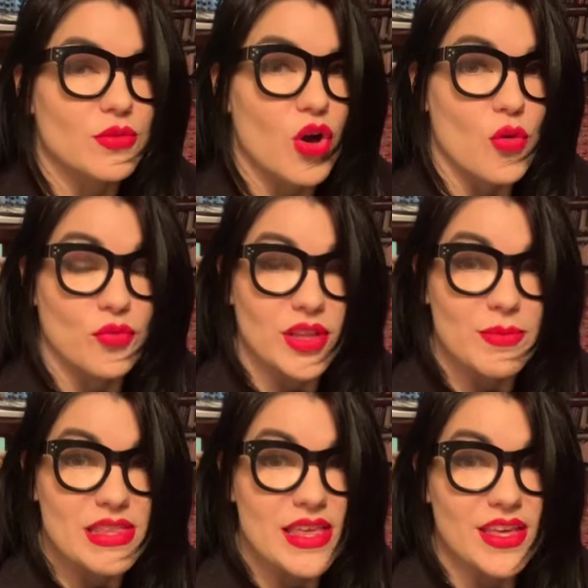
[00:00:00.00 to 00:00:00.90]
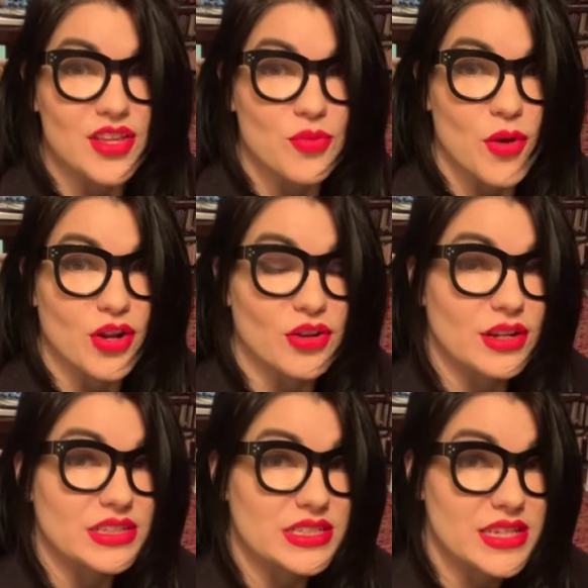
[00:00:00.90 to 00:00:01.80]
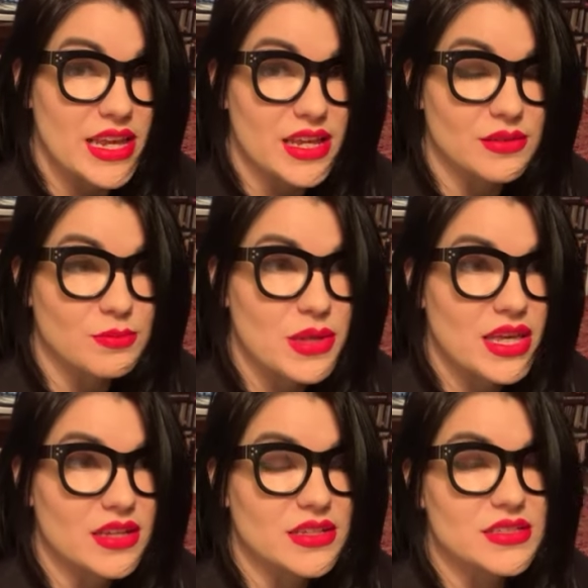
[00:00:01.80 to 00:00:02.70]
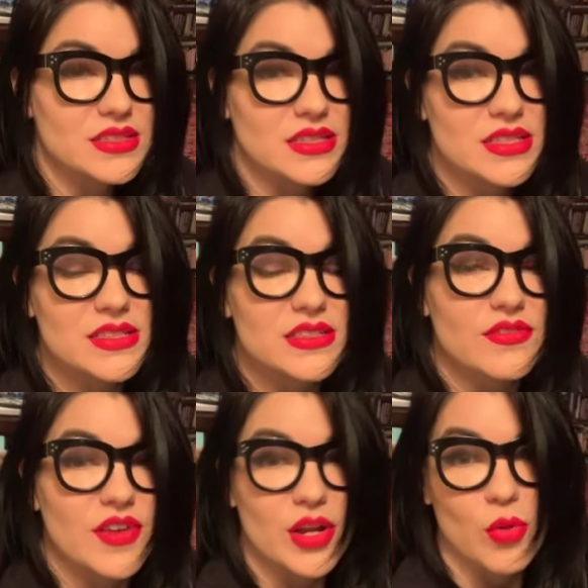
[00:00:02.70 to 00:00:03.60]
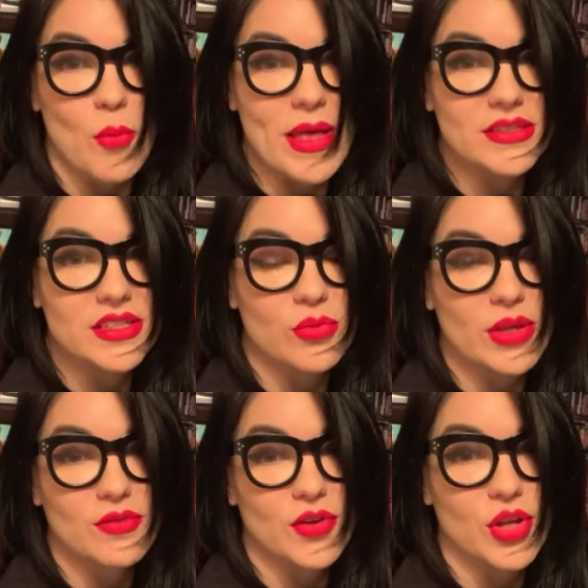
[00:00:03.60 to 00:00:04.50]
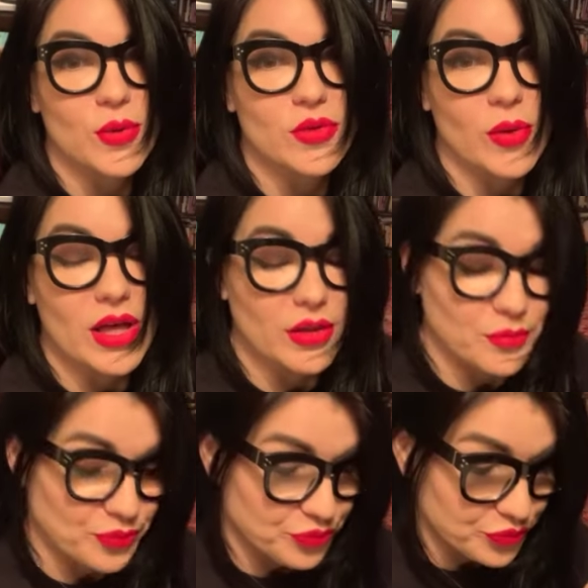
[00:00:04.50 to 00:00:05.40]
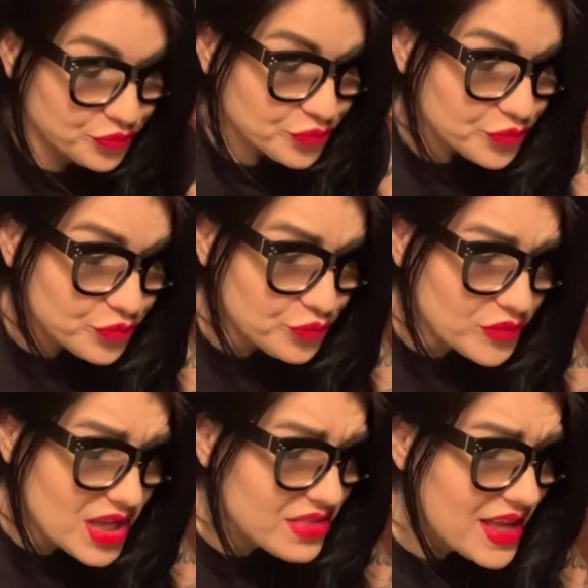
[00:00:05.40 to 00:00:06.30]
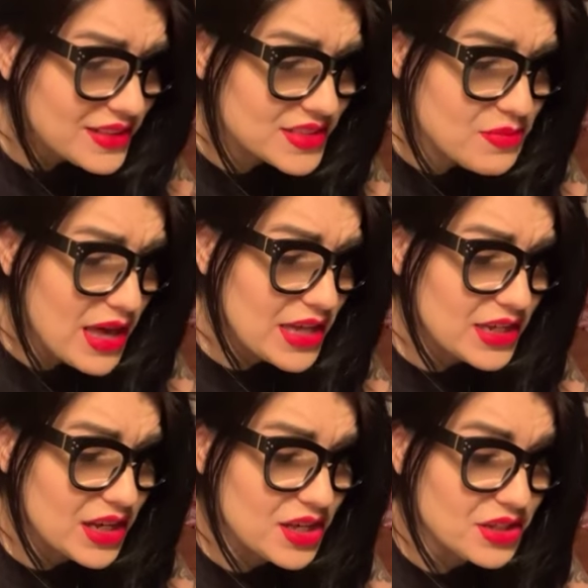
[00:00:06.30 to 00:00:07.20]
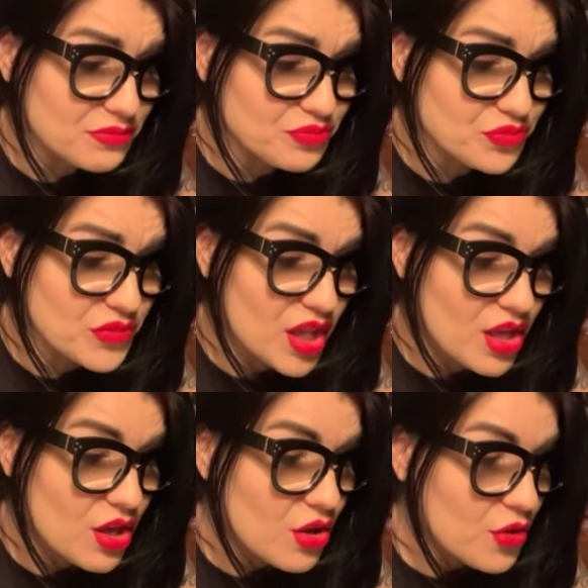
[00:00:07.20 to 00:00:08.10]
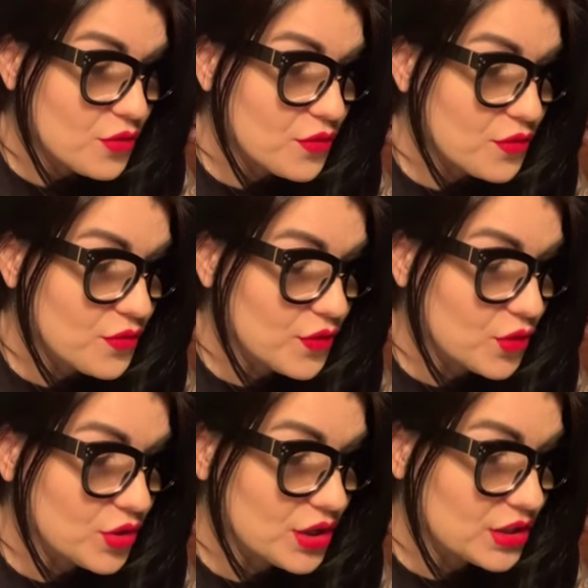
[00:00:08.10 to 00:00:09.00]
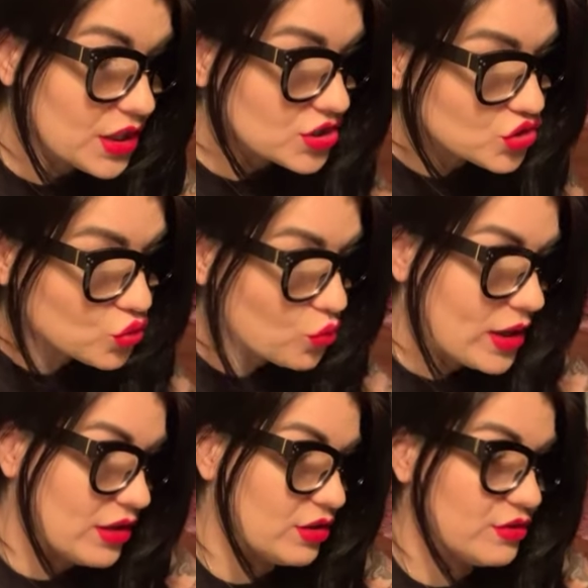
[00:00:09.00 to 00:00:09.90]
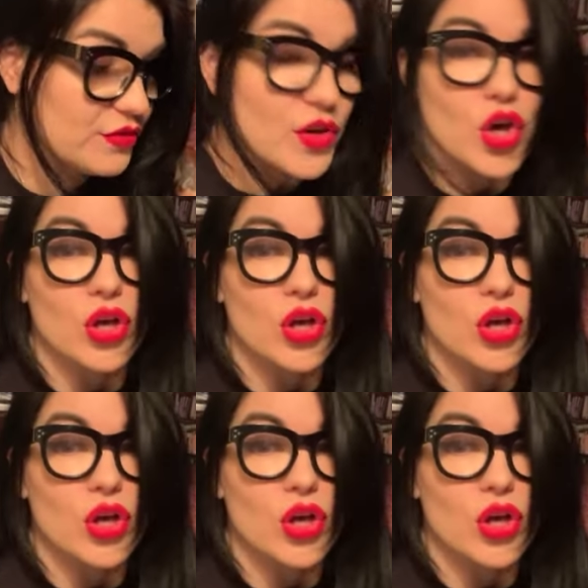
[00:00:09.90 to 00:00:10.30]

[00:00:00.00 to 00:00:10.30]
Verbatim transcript: hopefully be taking your partner out on a date because this is a very romantic week for you as well. And that's my uh, full 12